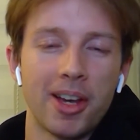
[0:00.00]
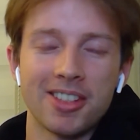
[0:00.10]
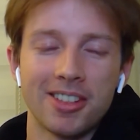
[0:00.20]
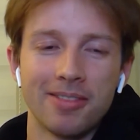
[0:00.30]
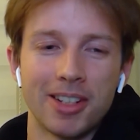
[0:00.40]

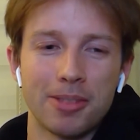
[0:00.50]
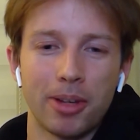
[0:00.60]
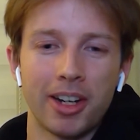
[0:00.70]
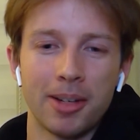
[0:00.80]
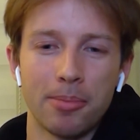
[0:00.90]
best at
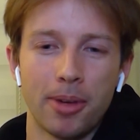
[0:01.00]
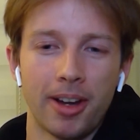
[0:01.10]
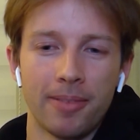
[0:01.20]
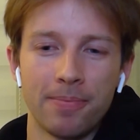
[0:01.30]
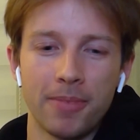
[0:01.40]
explaining it,
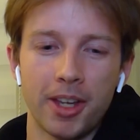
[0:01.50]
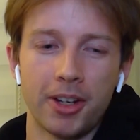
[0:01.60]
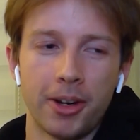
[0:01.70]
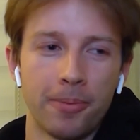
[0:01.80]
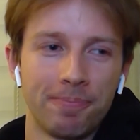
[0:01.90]
but there
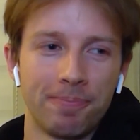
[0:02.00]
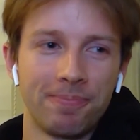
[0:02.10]
you go.